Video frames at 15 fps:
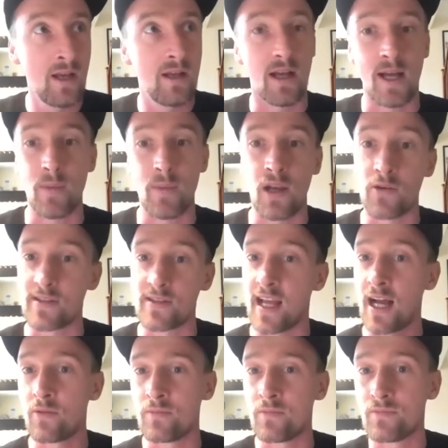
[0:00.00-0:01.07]
and I was
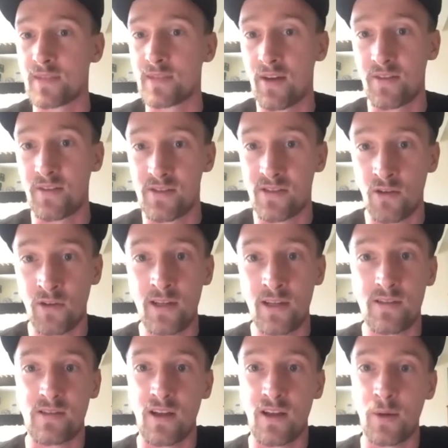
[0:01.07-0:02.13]
down in Surrey.
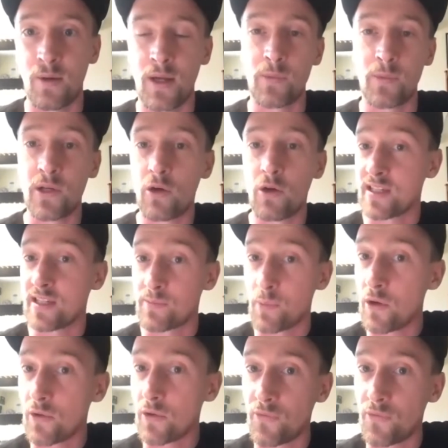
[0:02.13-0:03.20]
So like, and we not really
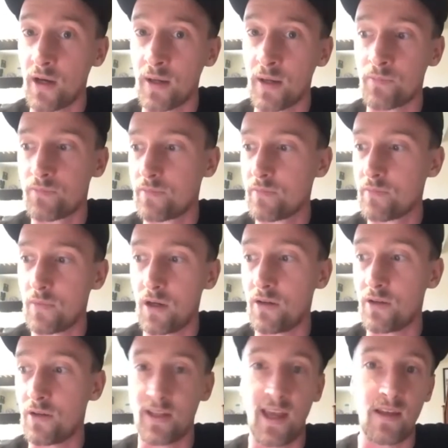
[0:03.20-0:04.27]
spoke for
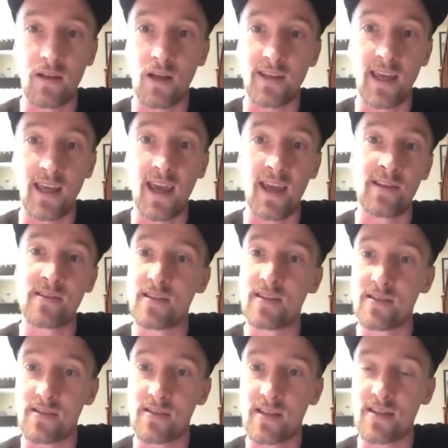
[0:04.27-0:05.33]
years
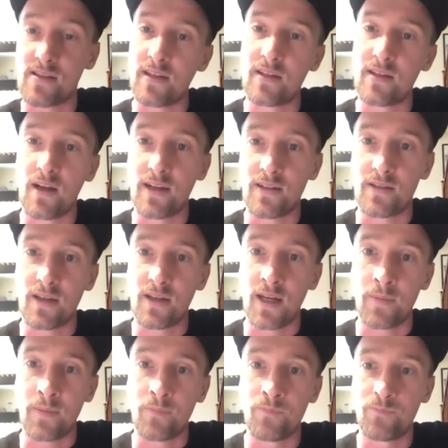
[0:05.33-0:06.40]
since I'd
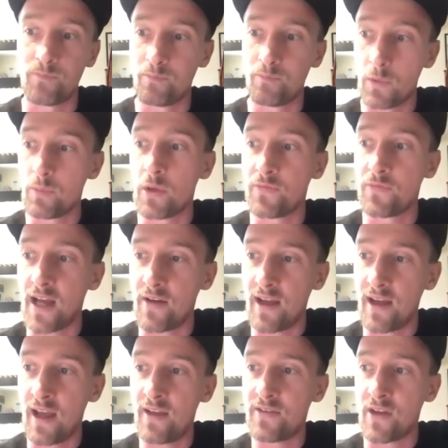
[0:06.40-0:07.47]
moved down
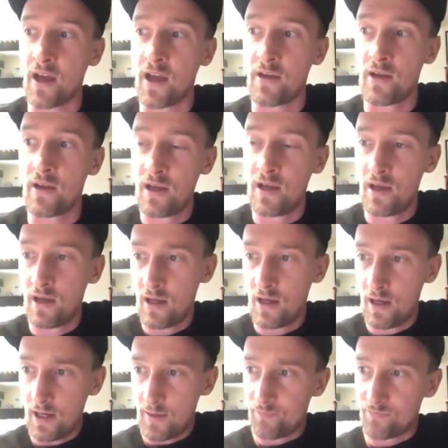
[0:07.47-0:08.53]
here. So,
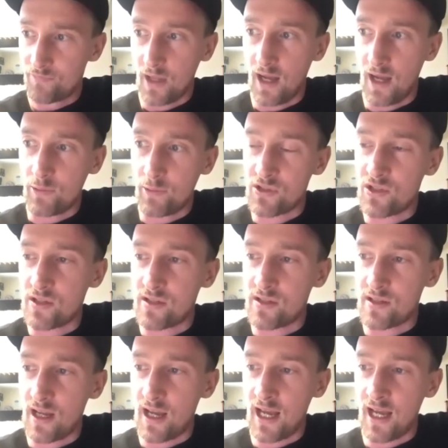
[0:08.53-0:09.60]
and it was
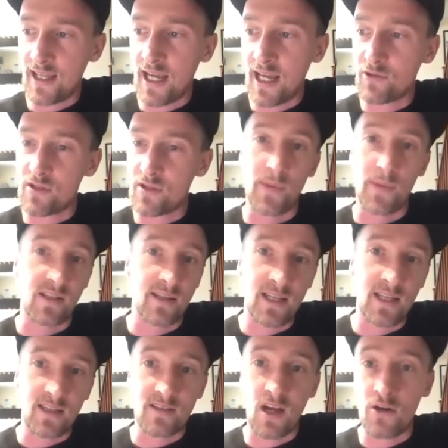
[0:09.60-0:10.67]
just, I
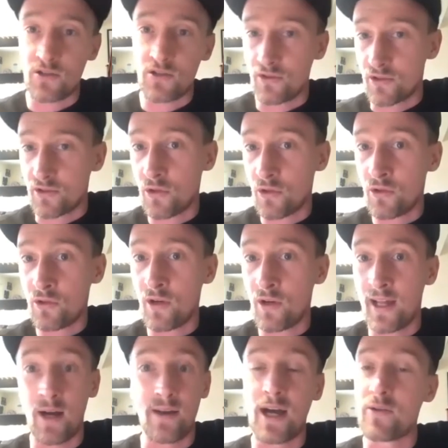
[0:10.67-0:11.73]
need a guitarist to do a tour.
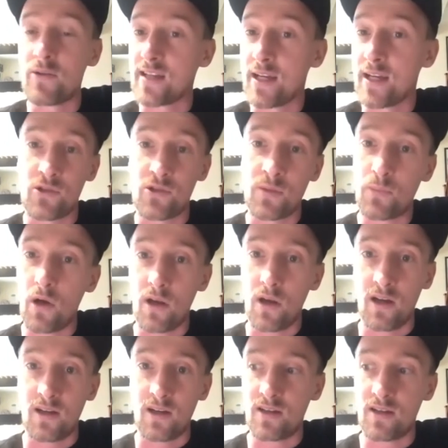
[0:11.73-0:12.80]
And that was it. It was just
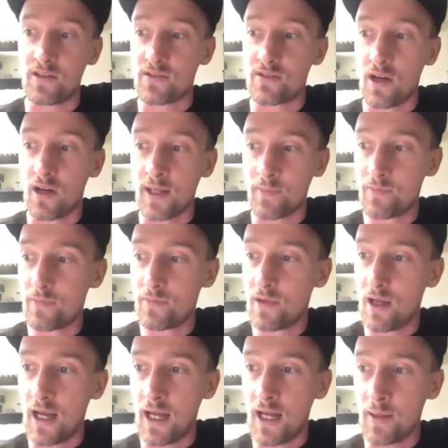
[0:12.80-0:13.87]
potluck at the
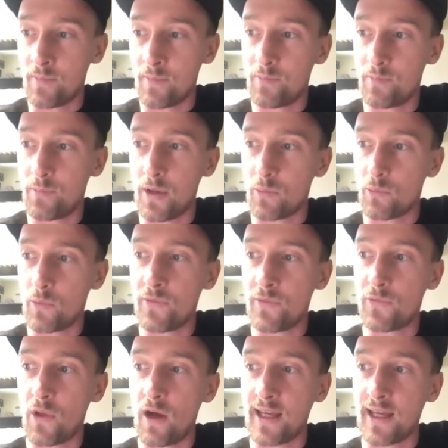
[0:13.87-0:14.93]
time. But
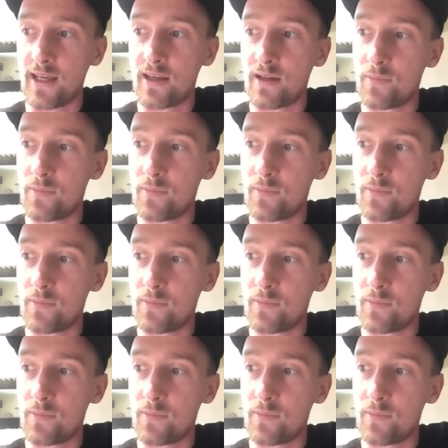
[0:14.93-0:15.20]
with like,